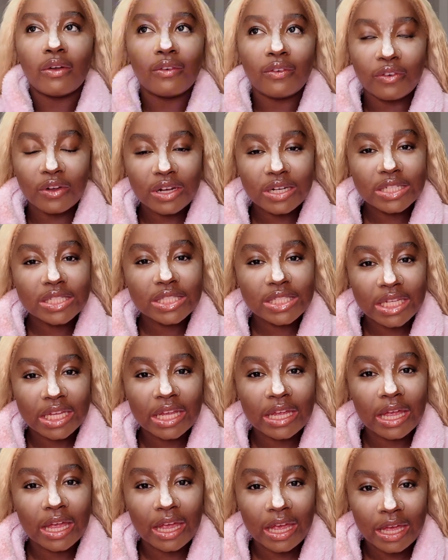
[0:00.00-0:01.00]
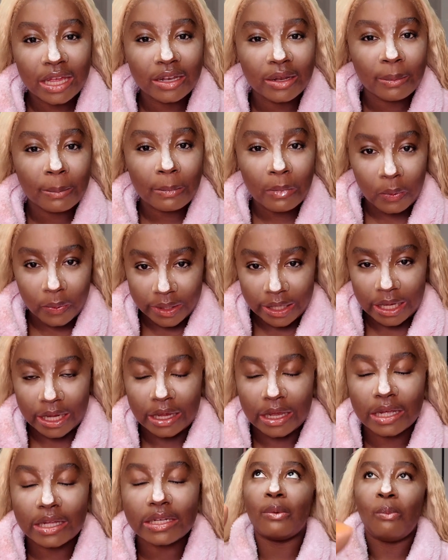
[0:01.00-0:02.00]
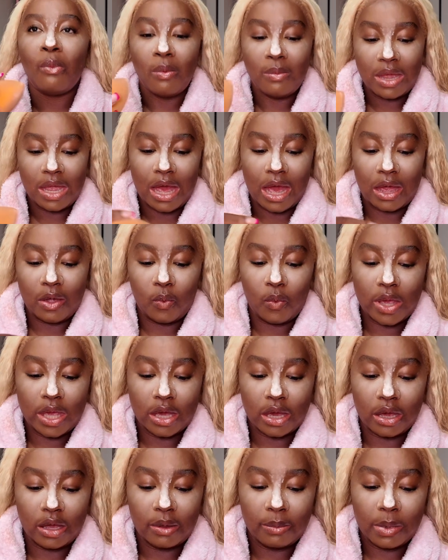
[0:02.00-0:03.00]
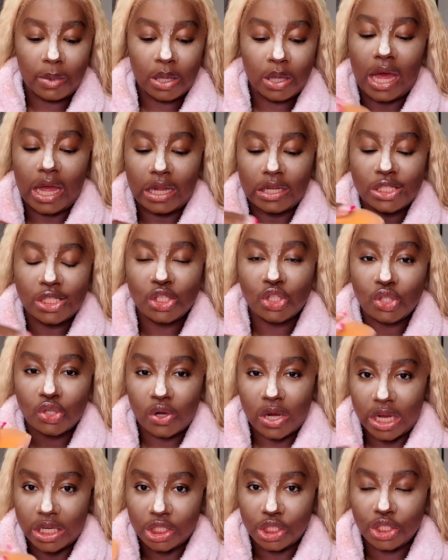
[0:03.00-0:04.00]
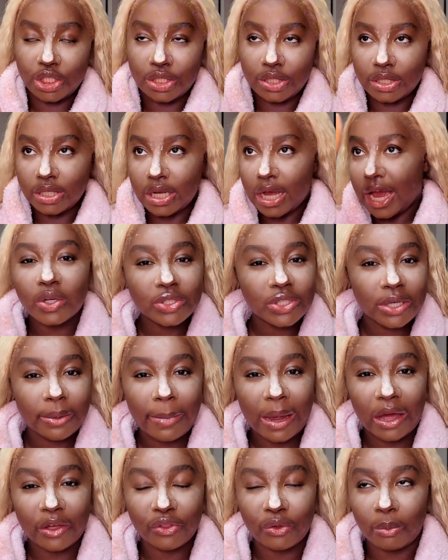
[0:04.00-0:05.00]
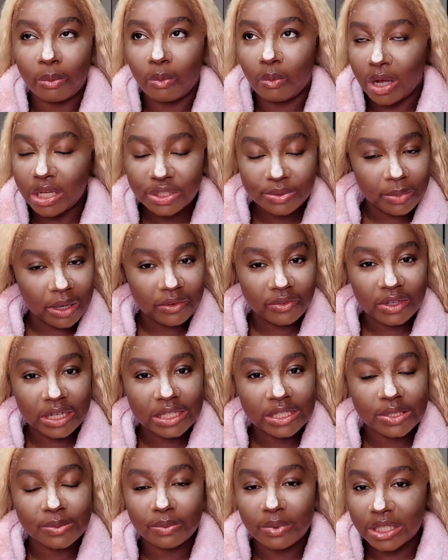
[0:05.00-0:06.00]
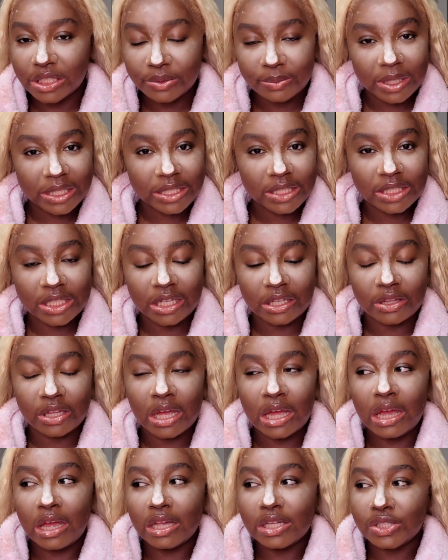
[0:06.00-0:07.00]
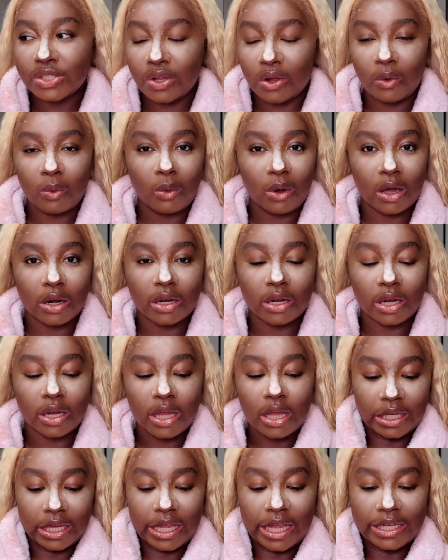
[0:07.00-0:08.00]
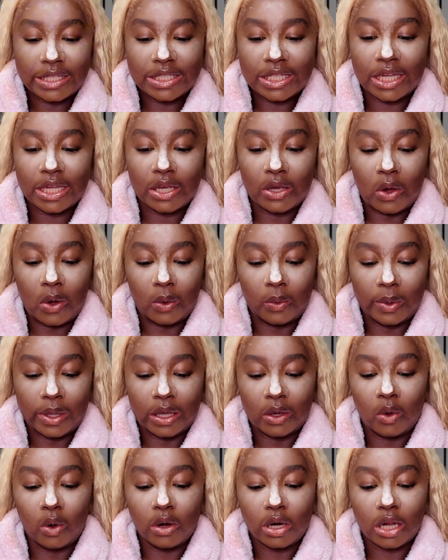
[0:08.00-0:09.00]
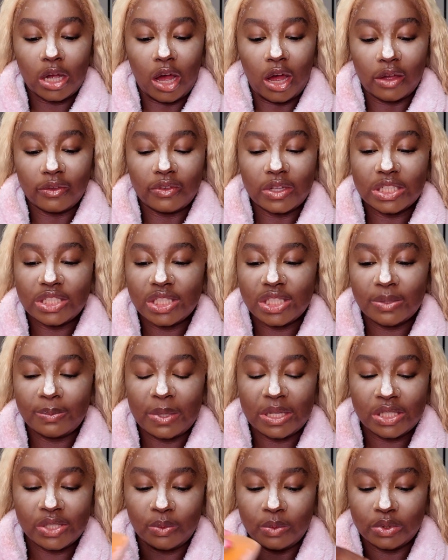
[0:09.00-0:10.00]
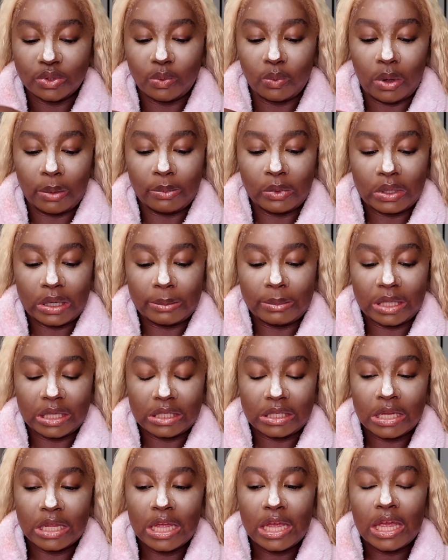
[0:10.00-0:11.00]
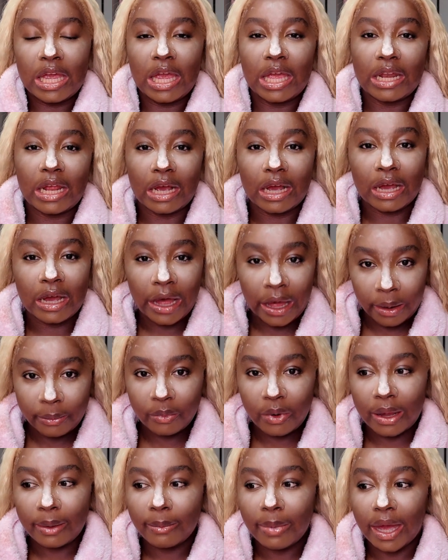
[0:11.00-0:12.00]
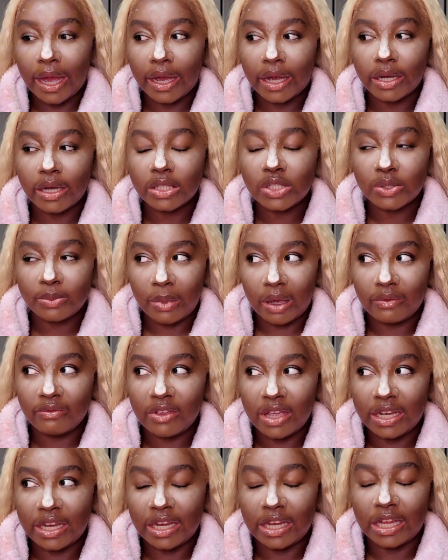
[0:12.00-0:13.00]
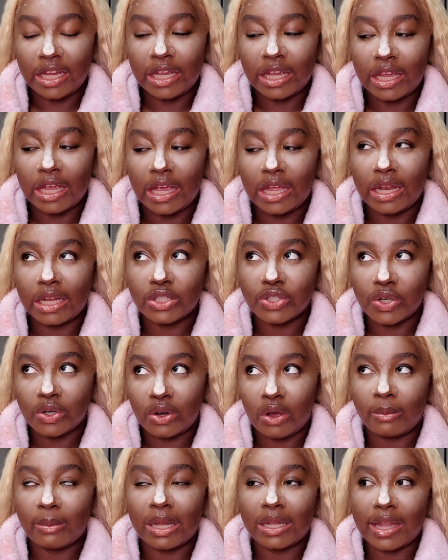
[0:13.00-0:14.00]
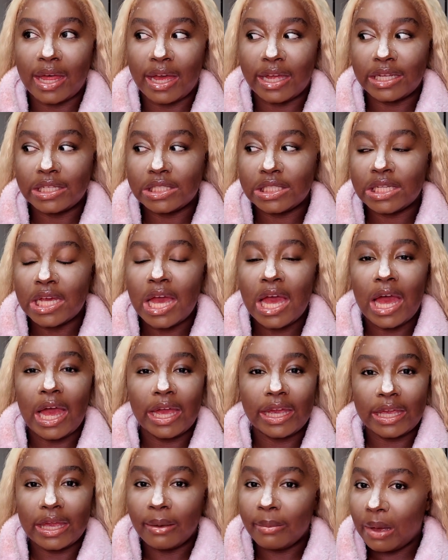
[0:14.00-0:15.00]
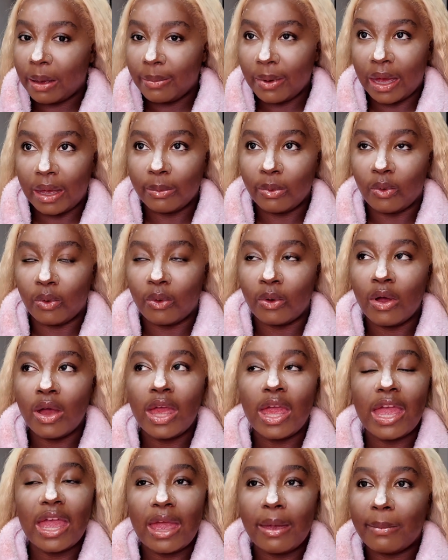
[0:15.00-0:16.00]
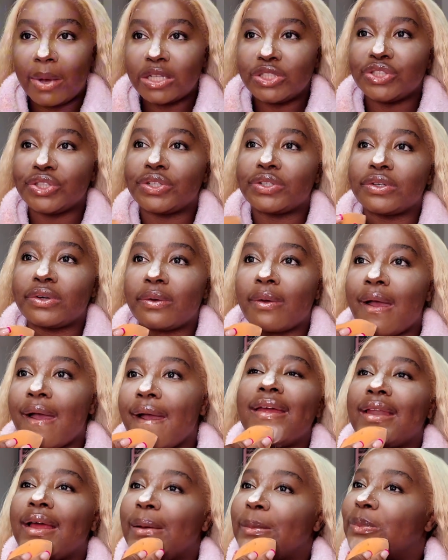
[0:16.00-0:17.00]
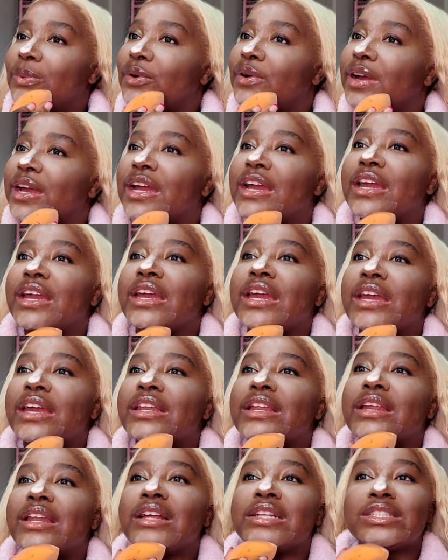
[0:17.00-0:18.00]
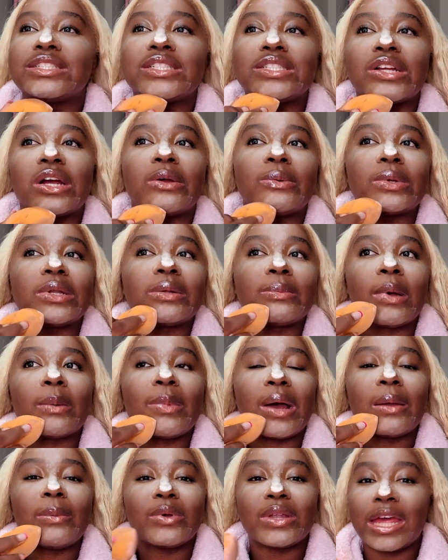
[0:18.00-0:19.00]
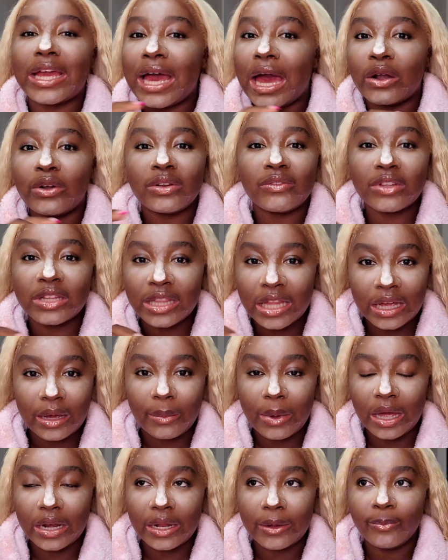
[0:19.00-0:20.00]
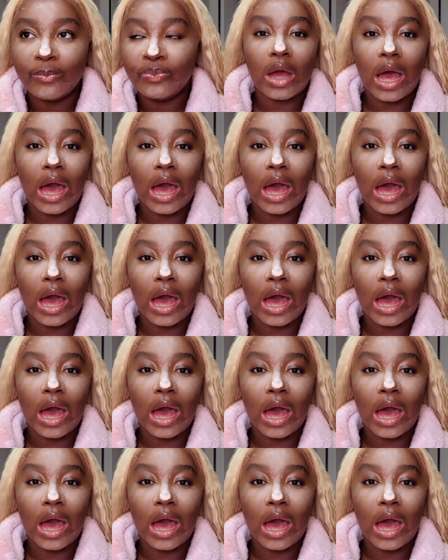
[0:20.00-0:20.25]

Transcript: First thing in the morning, the moment I wake up, I stretch. Go to the bathroom, wash my face, brush my teeth, start water, get tea going or coffee. It just depends on what mood I'm in. And I come right back to my vanity and I turn on my lights. I get my Bible in my journal and I pray, and then I just start reading my Bible. Like, I don't even think about it.